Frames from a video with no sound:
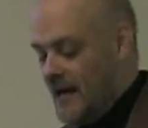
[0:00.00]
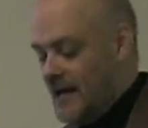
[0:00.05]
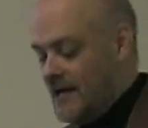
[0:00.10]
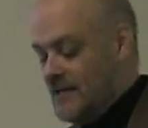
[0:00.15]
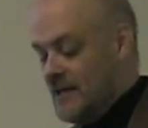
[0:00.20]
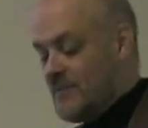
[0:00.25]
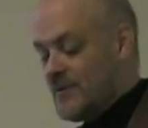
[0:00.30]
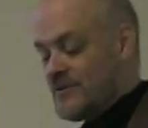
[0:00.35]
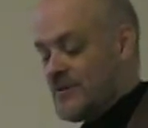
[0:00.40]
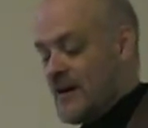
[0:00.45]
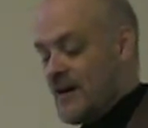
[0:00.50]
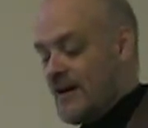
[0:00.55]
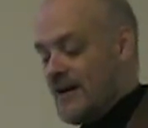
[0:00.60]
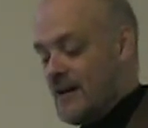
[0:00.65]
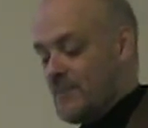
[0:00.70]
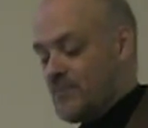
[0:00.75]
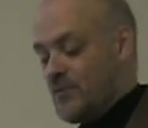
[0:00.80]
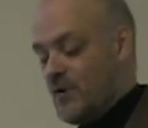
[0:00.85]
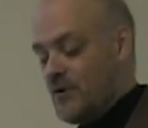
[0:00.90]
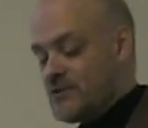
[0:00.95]
A
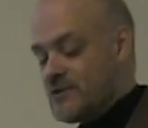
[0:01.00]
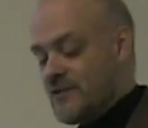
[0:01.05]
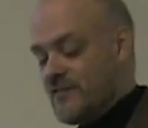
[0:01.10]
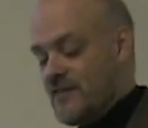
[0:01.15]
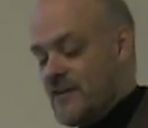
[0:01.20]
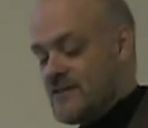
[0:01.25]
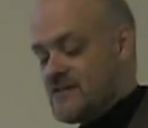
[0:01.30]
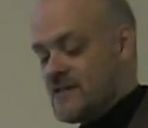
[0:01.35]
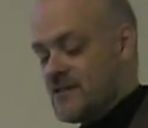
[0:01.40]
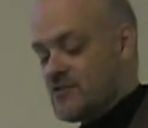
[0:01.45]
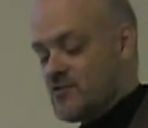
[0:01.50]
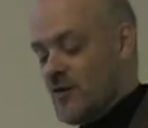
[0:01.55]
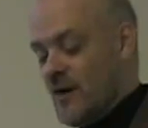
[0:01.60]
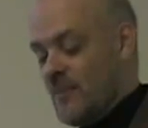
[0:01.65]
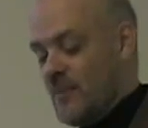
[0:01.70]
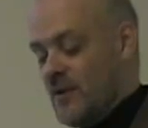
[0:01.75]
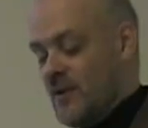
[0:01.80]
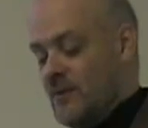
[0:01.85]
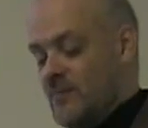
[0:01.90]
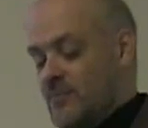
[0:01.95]
libertarian approach to things that
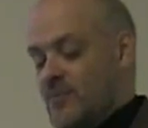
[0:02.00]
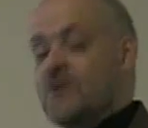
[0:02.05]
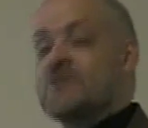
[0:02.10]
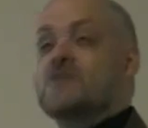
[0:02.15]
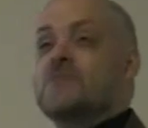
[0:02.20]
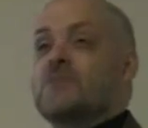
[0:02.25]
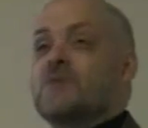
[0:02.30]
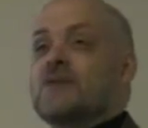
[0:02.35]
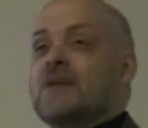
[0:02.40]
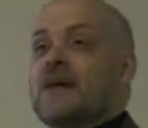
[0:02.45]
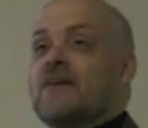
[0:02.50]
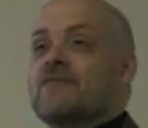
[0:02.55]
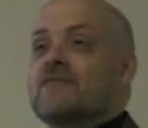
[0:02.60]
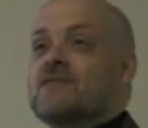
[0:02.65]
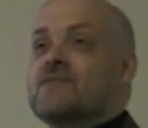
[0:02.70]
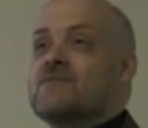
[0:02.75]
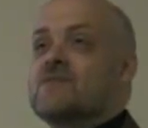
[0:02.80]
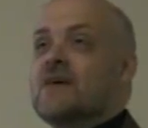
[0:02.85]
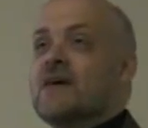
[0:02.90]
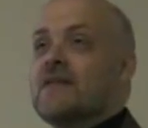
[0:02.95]
trouble principled
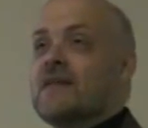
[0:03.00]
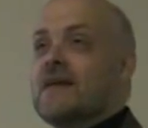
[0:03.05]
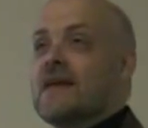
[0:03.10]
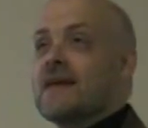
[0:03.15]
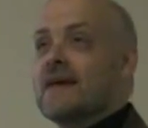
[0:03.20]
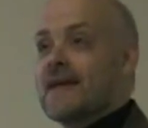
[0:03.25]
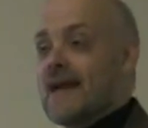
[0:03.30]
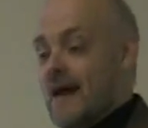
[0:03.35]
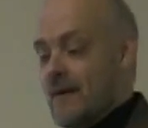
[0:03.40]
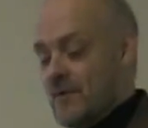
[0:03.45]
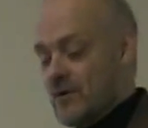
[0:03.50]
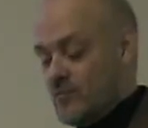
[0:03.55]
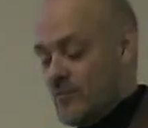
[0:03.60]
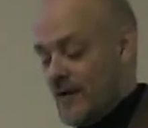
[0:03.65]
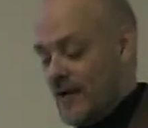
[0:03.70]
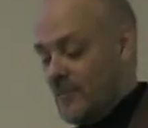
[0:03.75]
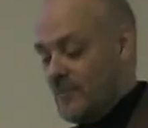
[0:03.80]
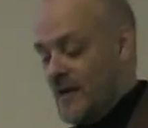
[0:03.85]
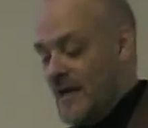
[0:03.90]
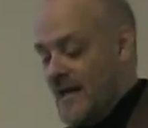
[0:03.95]
leftists in the economic
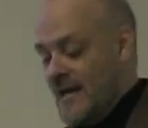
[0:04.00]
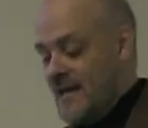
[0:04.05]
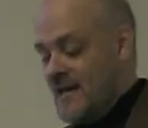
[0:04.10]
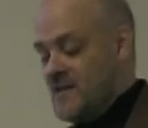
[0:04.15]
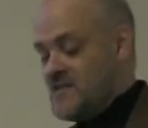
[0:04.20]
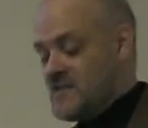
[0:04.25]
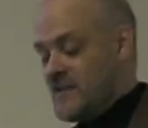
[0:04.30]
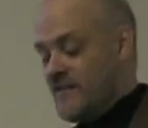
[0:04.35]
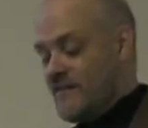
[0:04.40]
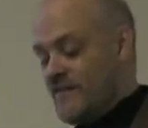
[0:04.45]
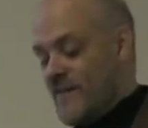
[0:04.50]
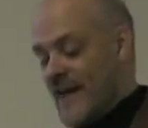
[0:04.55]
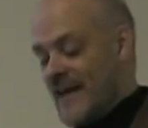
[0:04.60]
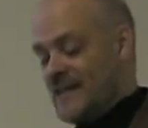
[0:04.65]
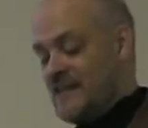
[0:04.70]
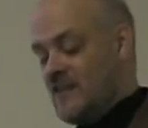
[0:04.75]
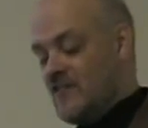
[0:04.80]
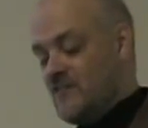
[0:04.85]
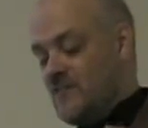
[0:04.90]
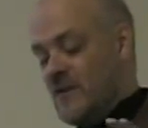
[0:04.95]
realm is
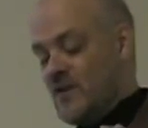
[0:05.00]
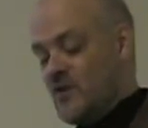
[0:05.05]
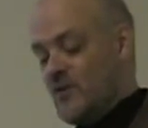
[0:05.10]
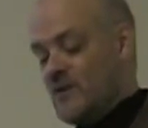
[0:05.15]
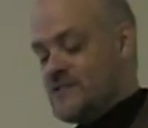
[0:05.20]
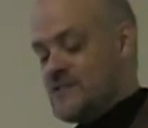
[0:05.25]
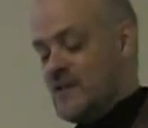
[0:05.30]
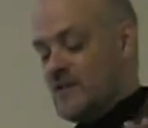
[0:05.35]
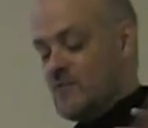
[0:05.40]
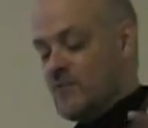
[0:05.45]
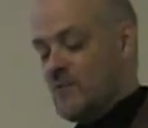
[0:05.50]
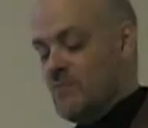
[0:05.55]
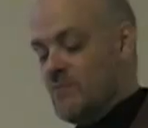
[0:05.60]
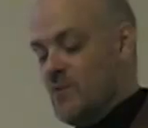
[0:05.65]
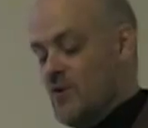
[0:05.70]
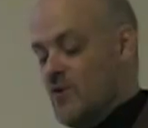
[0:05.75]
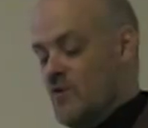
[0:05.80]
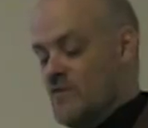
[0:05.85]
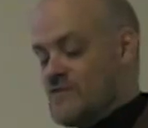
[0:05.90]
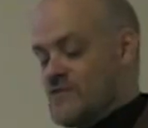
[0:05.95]
effective because it
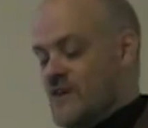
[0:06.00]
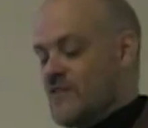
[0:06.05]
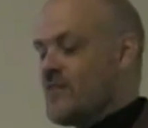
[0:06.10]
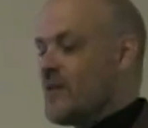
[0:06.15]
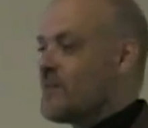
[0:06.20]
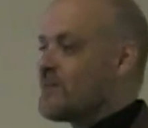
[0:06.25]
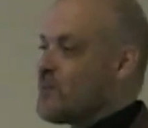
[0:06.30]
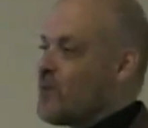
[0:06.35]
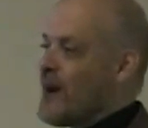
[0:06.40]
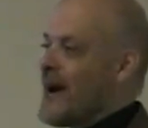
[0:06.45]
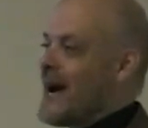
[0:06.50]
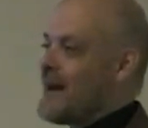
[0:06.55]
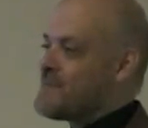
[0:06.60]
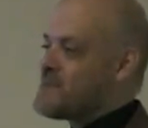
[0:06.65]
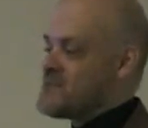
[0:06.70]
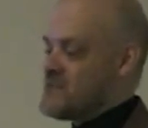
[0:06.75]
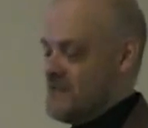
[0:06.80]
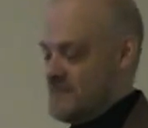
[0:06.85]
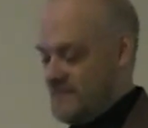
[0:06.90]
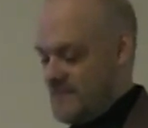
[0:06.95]
removes the
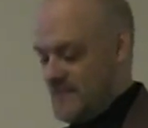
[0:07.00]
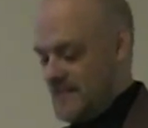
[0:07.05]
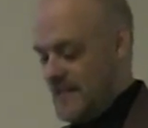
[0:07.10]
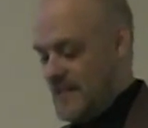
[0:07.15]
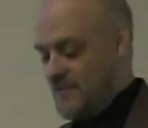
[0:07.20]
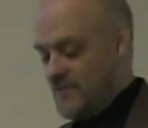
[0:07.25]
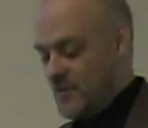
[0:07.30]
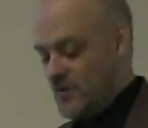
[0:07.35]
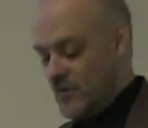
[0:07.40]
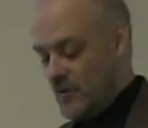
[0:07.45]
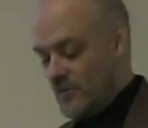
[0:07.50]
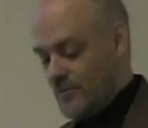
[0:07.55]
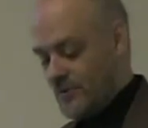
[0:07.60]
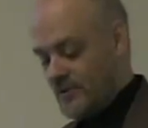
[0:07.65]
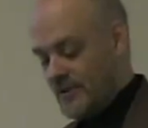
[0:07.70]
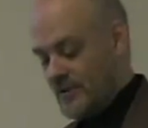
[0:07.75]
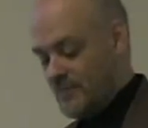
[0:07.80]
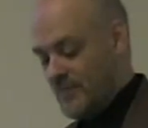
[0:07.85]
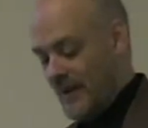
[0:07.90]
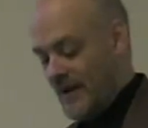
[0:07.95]
props that keep the corporate
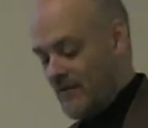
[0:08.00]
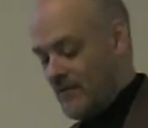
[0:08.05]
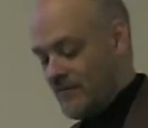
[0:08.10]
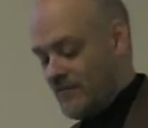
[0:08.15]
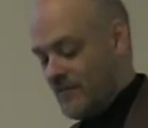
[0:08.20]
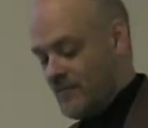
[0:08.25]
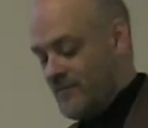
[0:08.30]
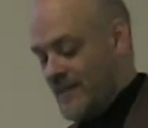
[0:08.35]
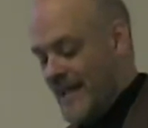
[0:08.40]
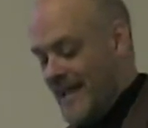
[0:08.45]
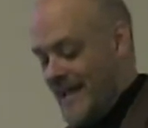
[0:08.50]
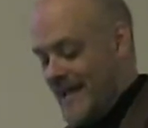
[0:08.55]
elite powerful.